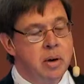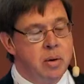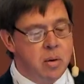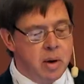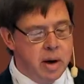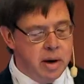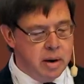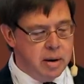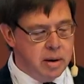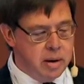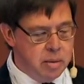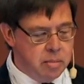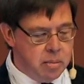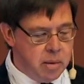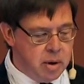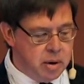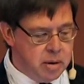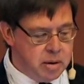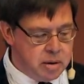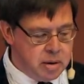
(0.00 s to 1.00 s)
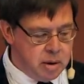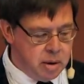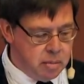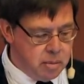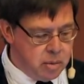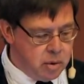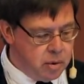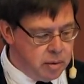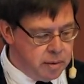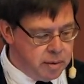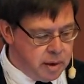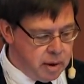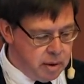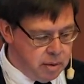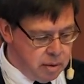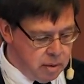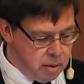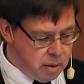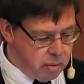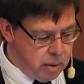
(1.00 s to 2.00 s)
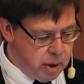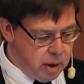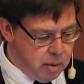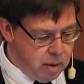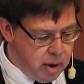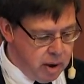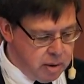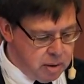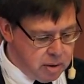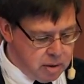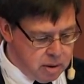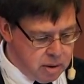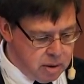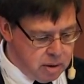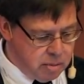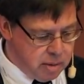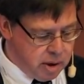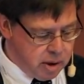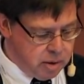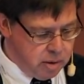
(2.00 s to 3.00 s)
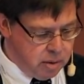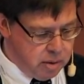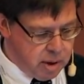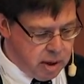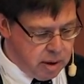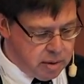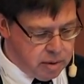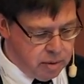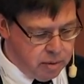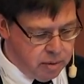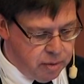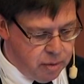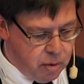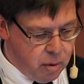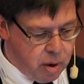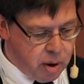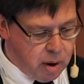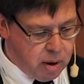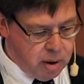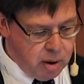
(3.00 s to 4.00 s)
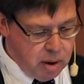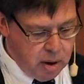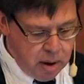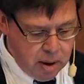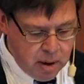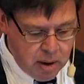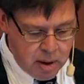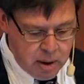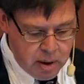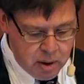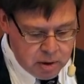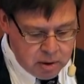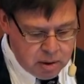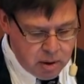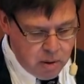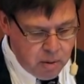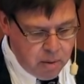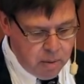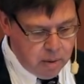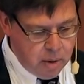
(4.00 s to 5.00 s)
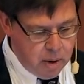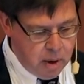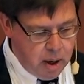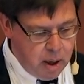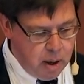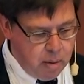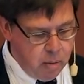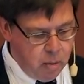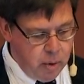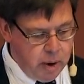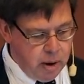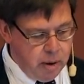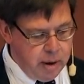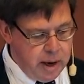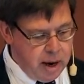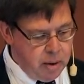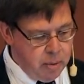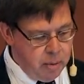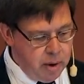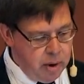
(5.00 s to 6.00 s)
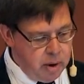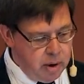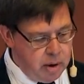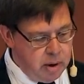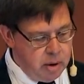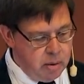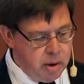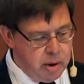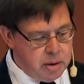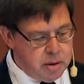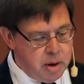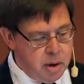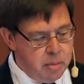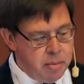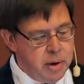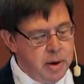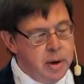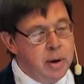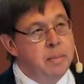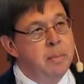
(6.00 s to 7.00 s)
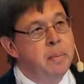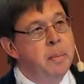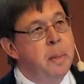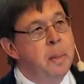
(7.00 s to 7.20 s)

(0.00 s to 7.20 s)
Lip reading: acquired and merged and moved and rearranged since about 2004. So we are not really a U.S. company.